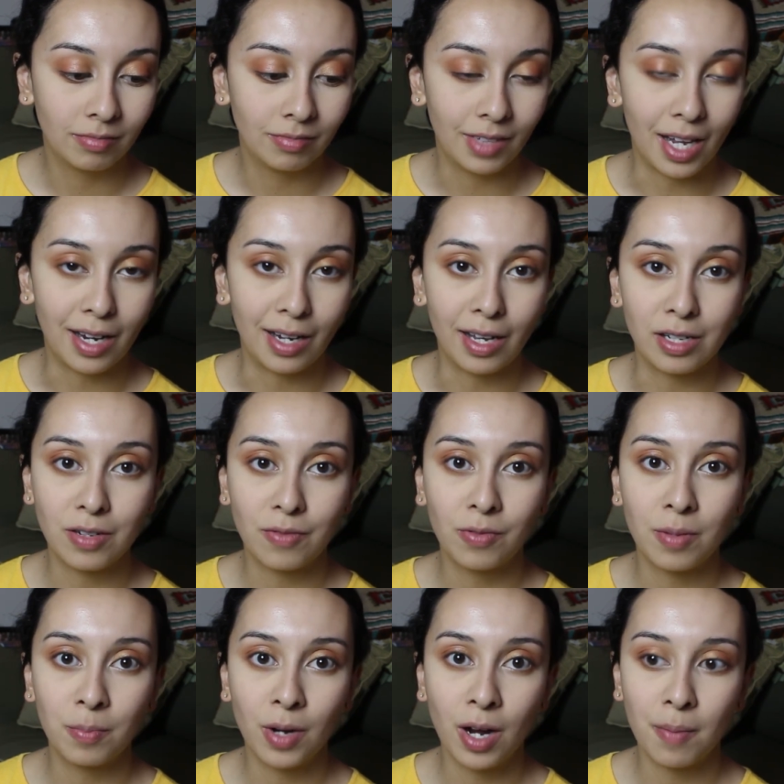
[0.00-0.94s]
getting a
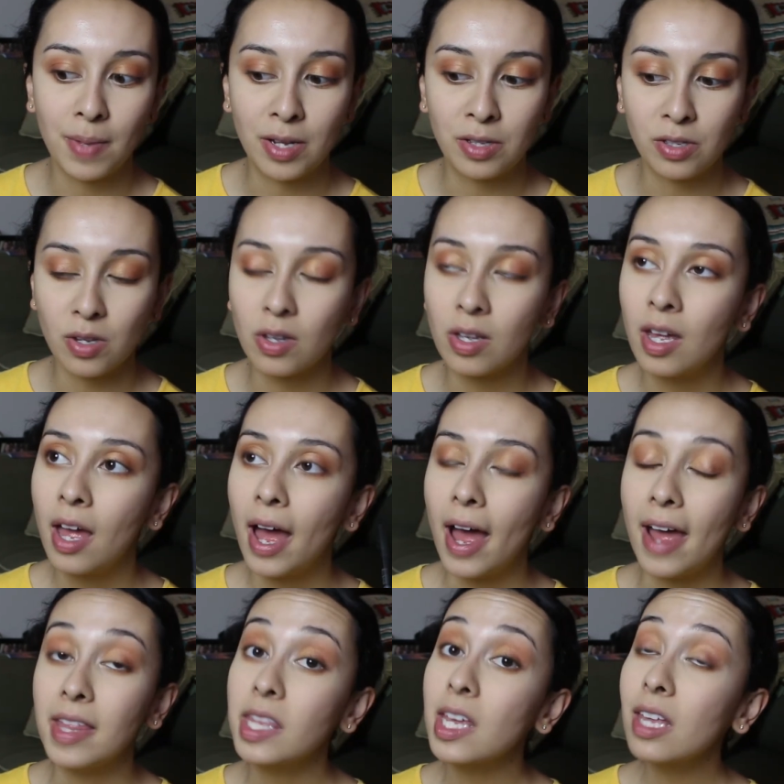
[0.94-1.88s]
different brow pencil.
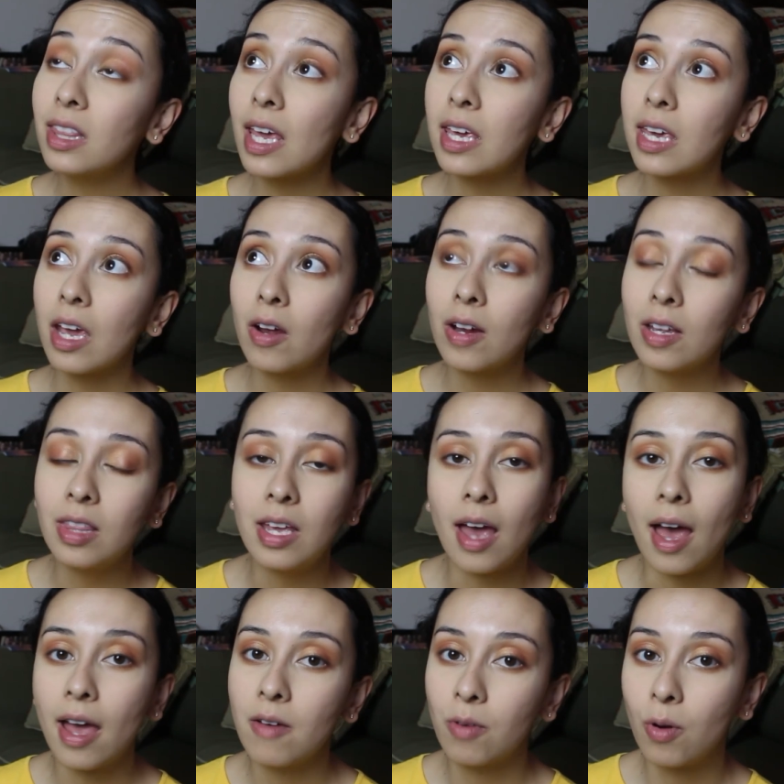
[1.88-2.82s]
I thought they carried
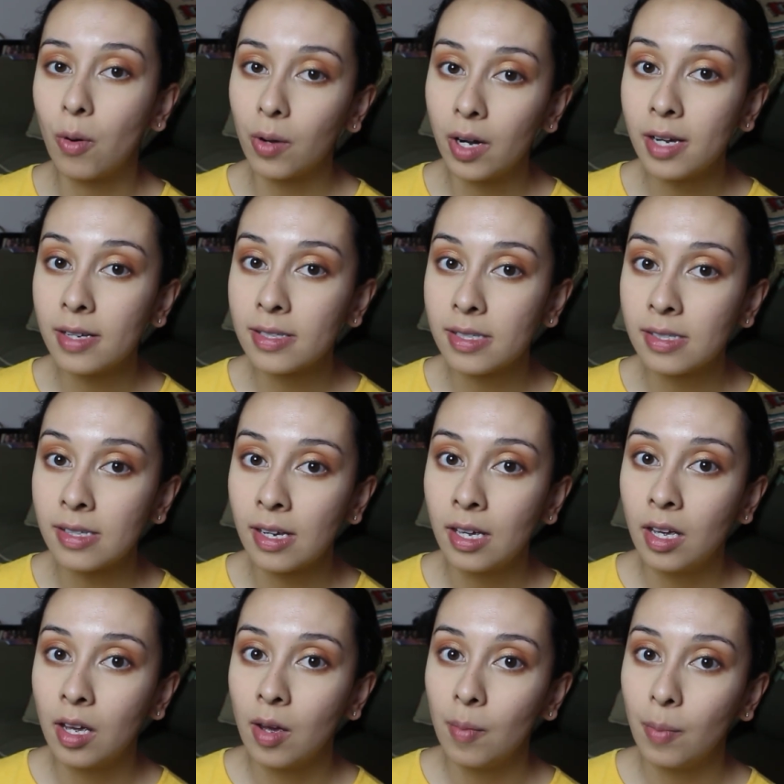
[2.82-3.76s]
the Eye of Horus
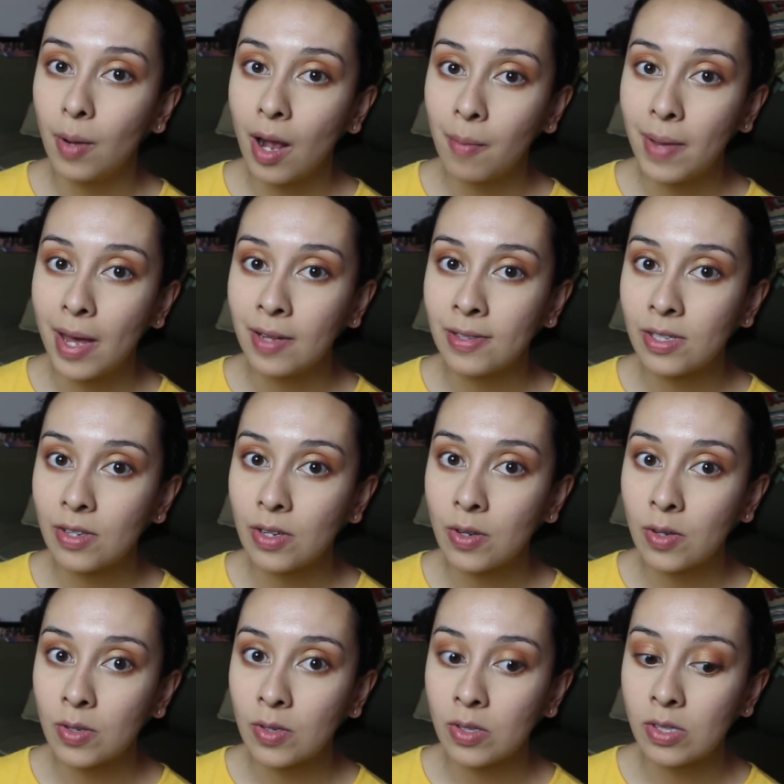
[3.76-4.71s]
brow
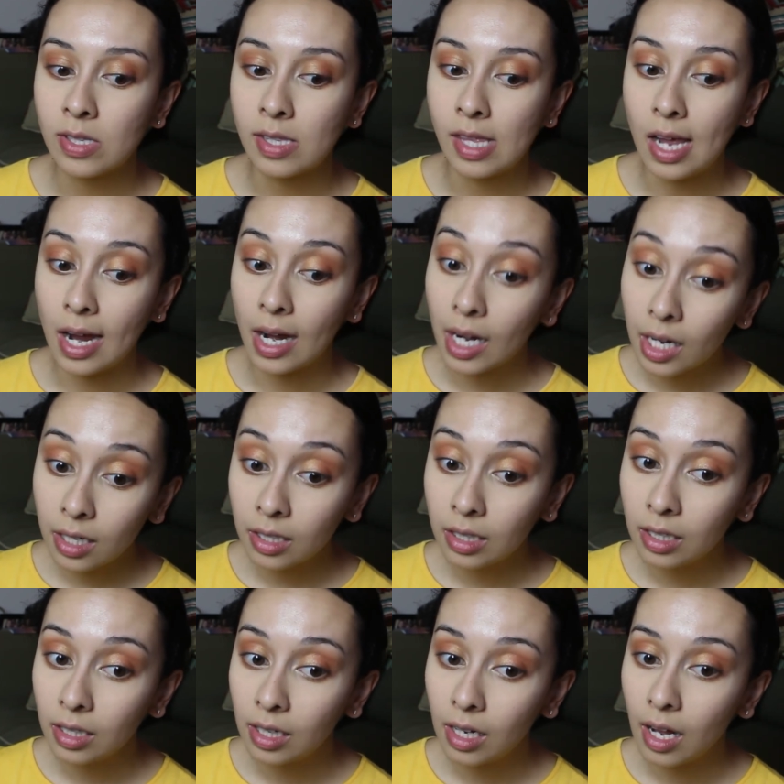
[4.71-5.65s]
pencils
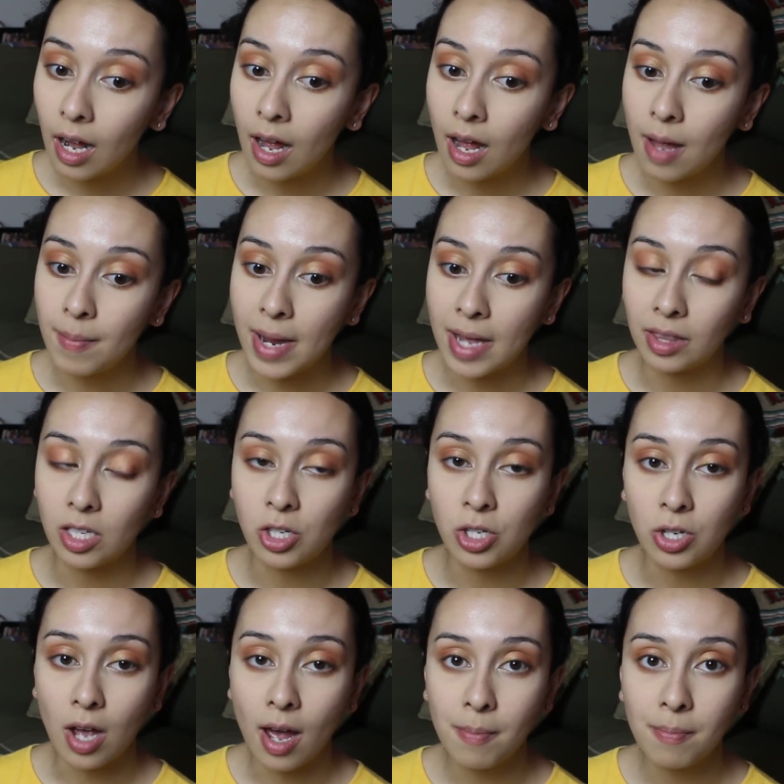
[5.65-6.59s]
there at the
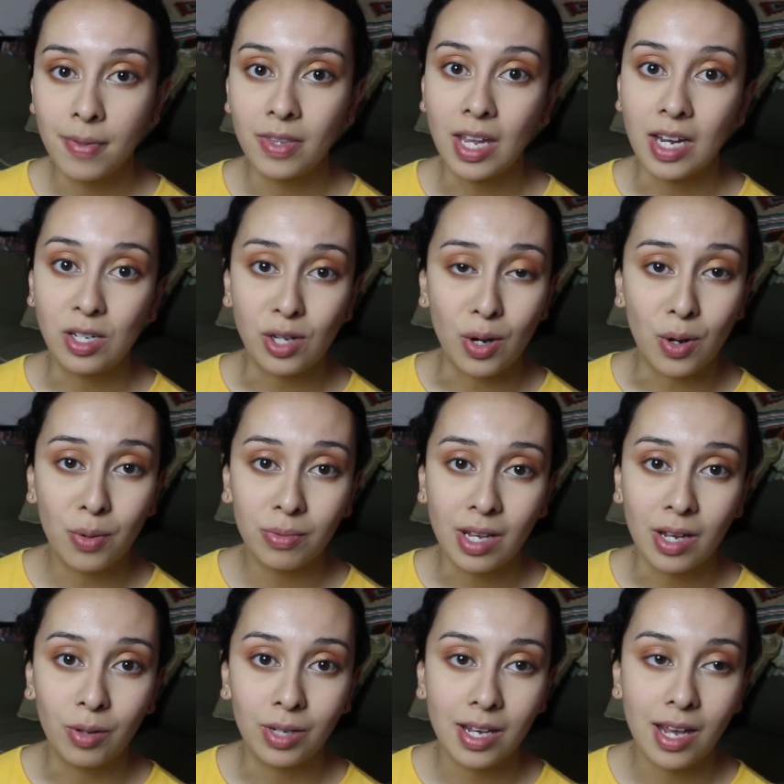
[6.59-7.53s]
shop, but they don't.
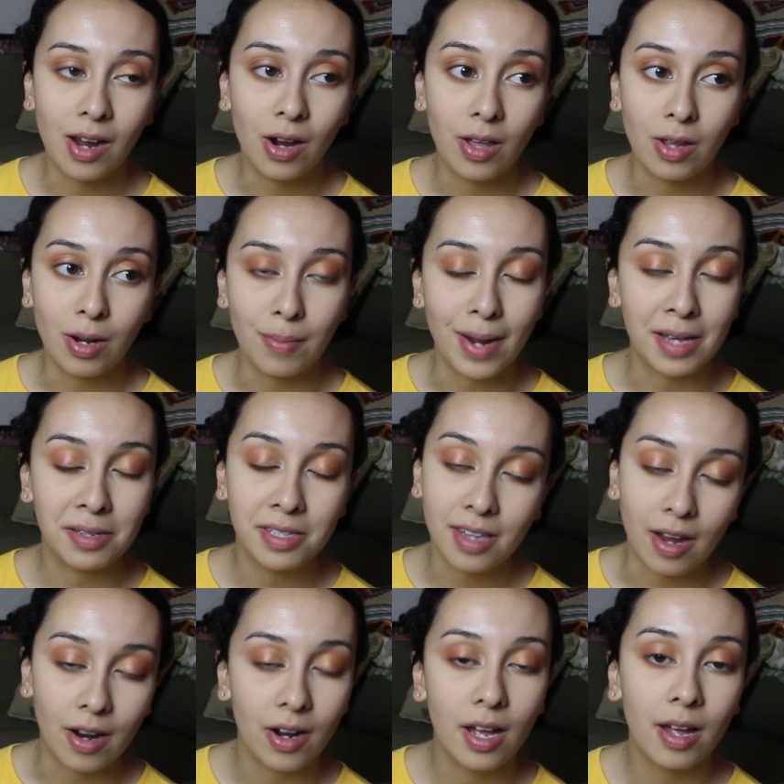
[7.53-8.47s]
They only carry their
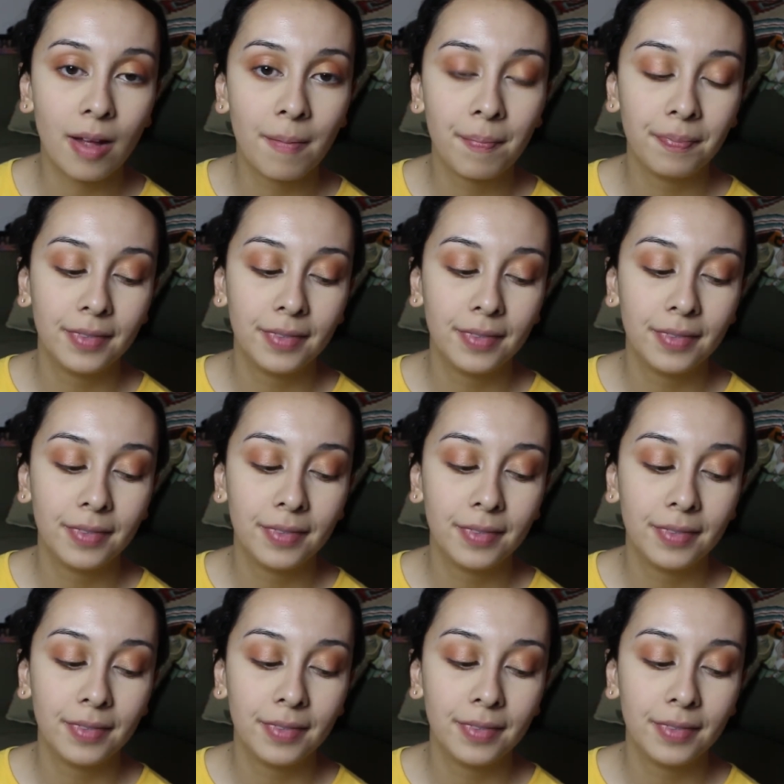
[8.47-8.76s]
mascara.